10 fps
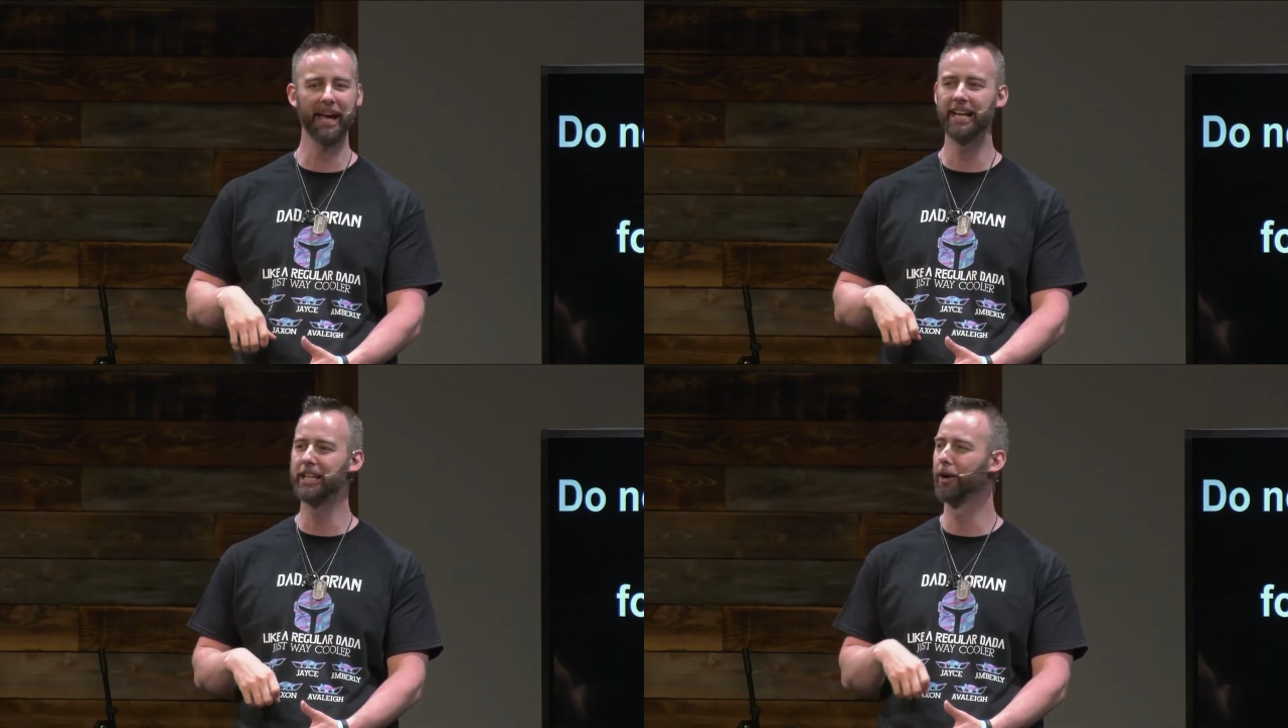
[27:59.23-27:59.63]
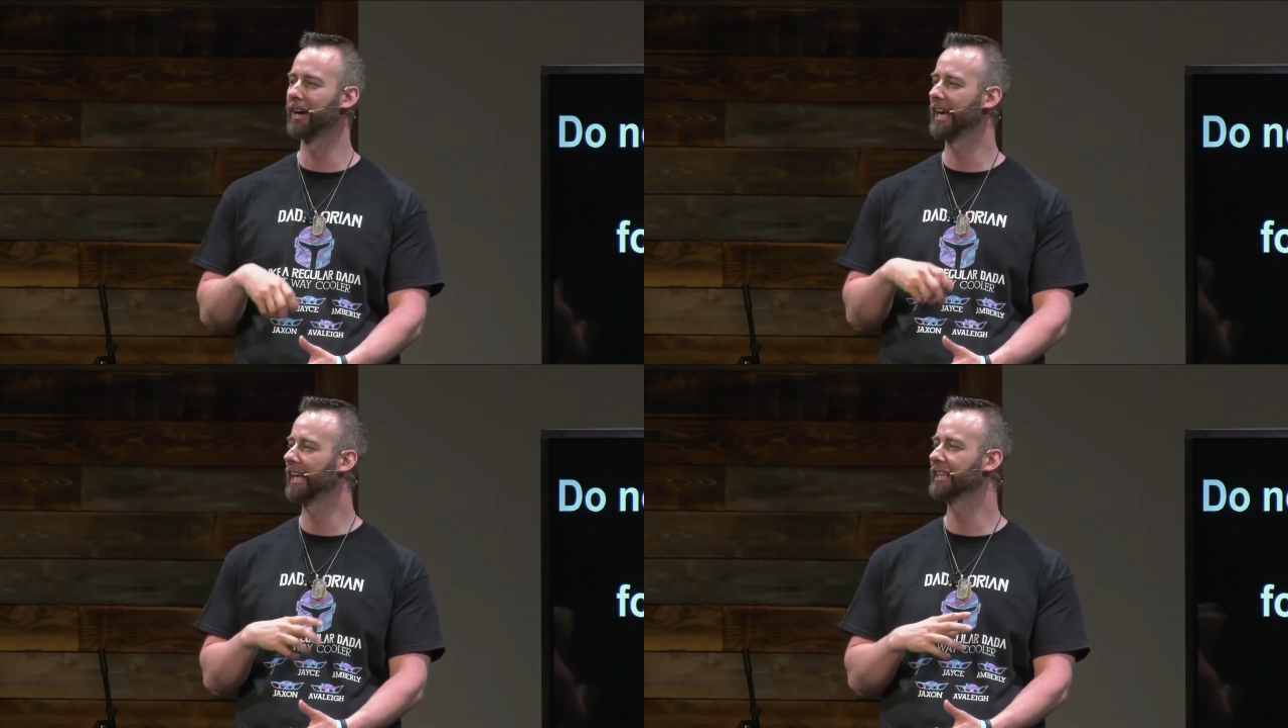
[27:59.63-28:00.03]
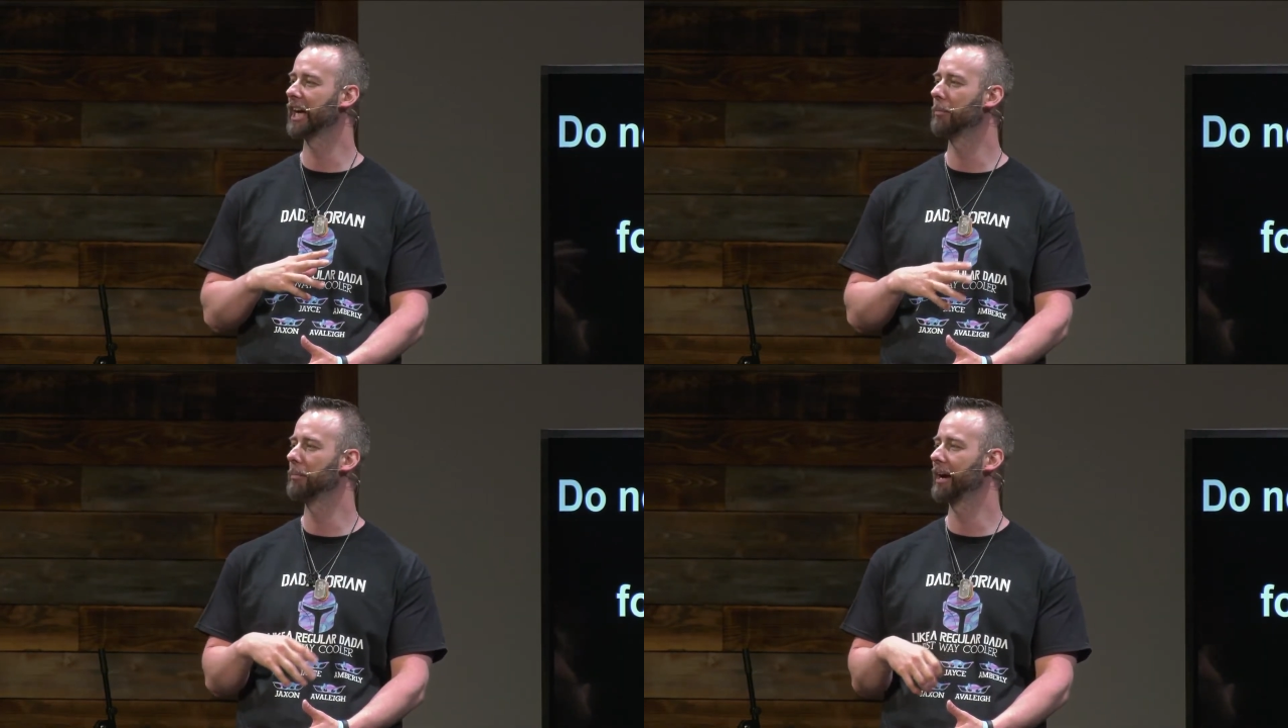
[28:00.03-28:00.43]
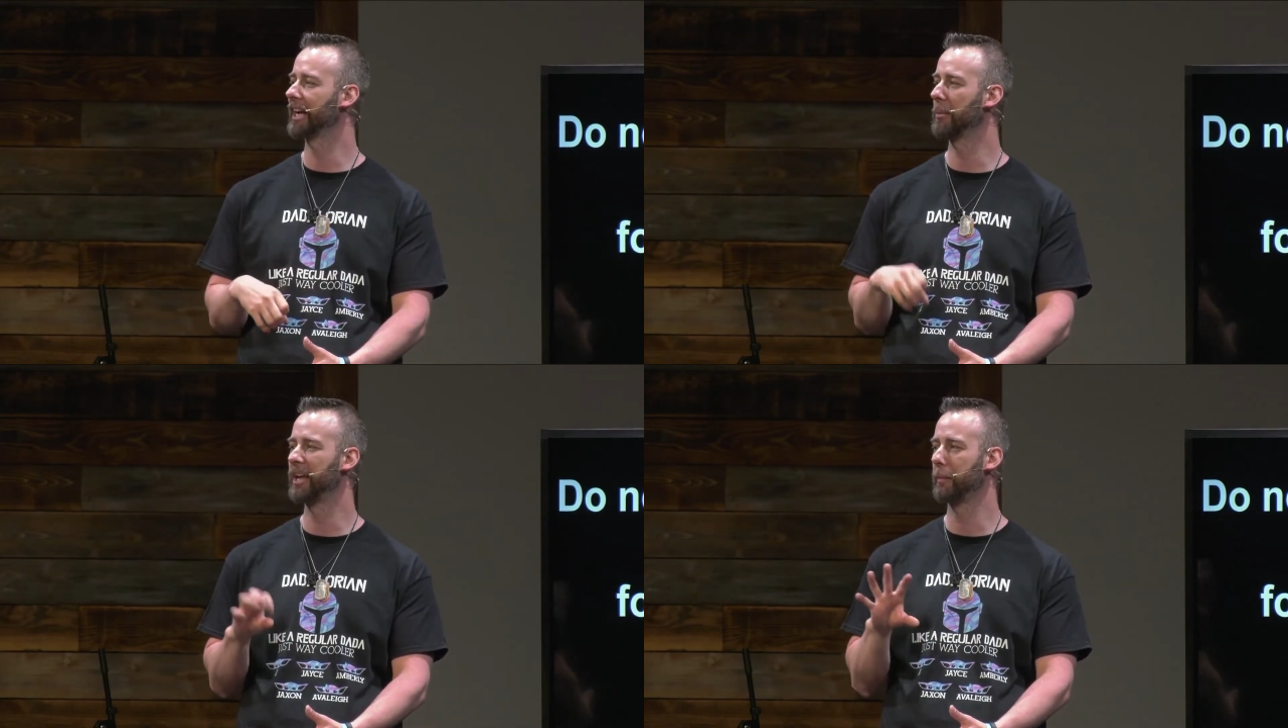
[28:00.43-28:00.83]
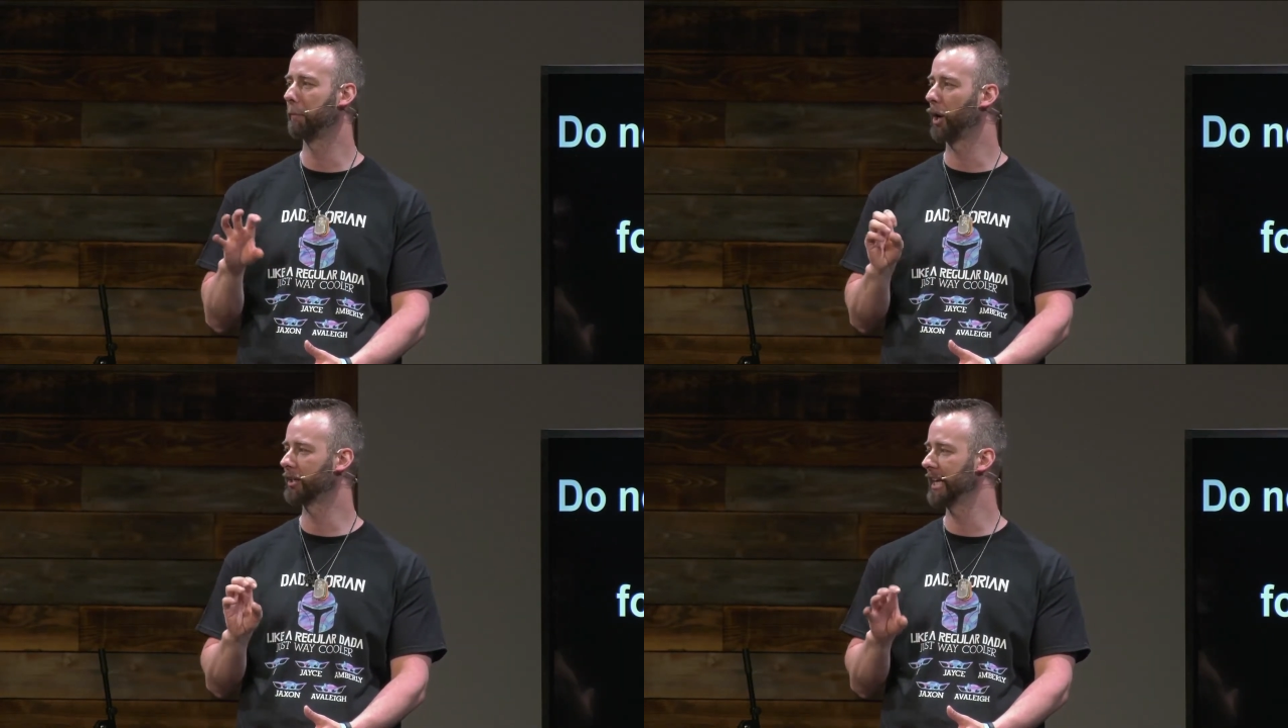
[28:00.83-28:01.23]
And you know what? Anytime anybody came in, it
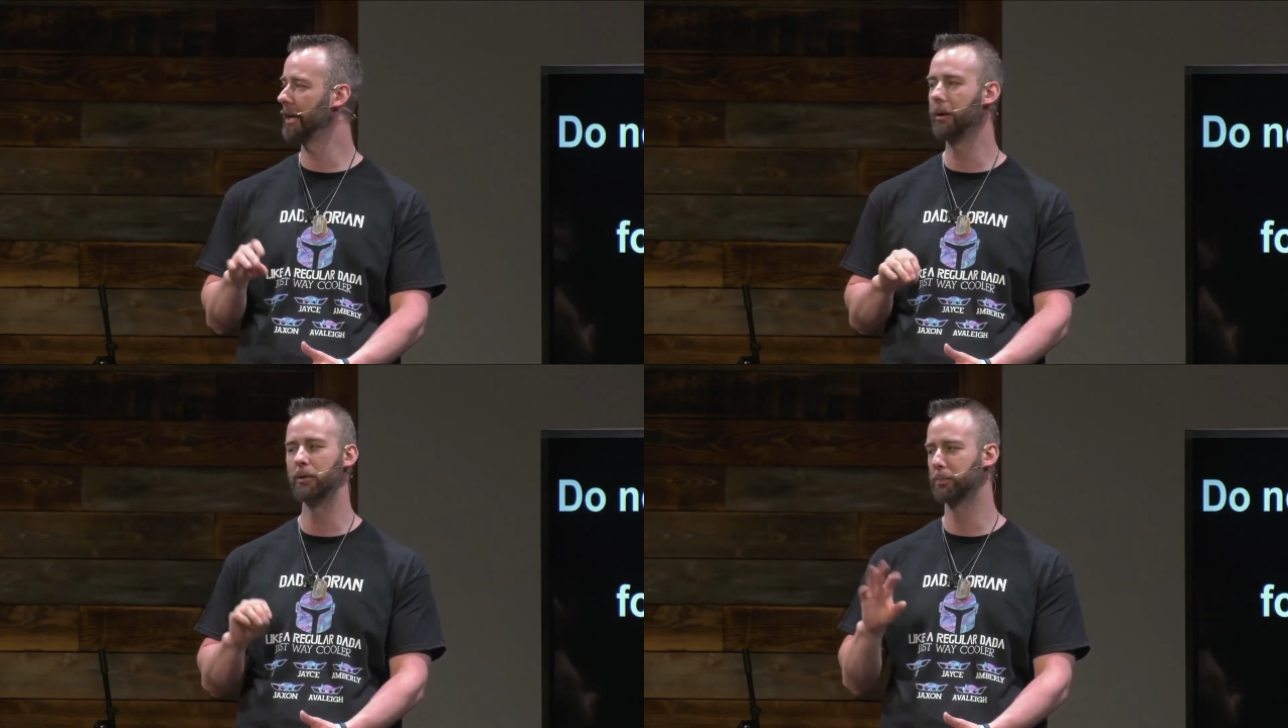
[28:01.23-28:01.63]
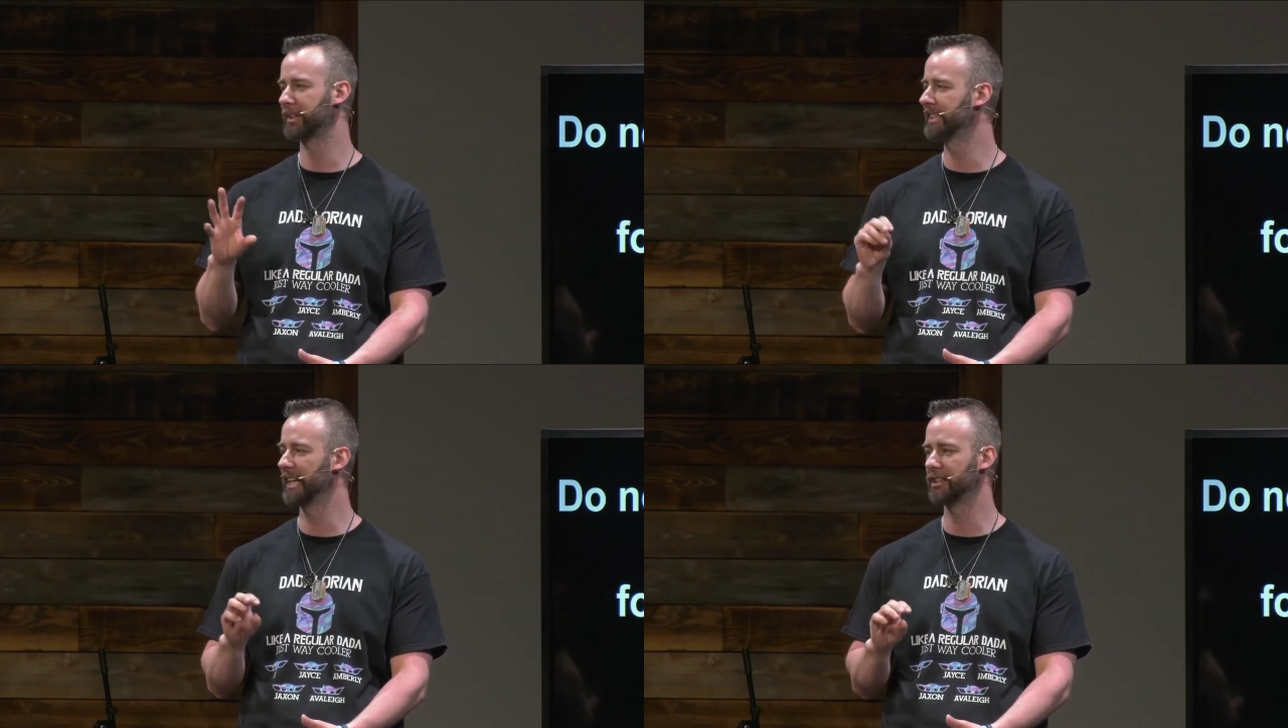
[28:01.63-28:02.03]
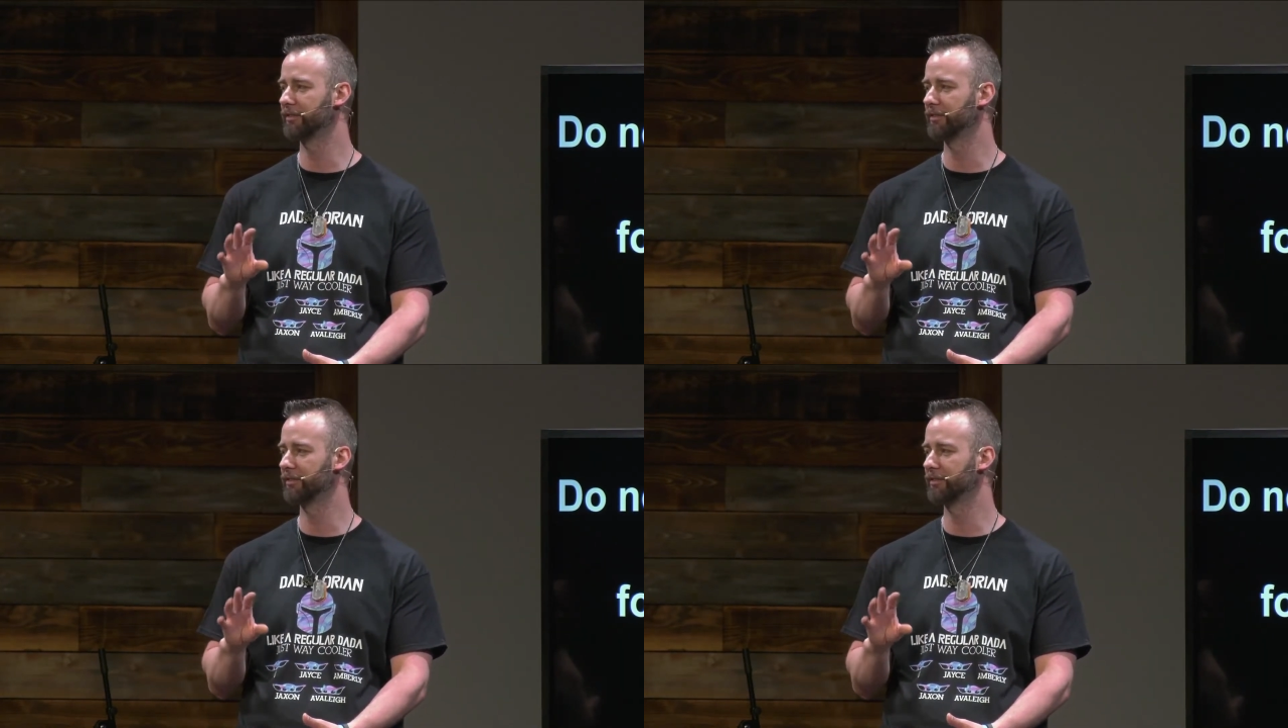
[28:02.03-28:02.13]
barked at him. It was protective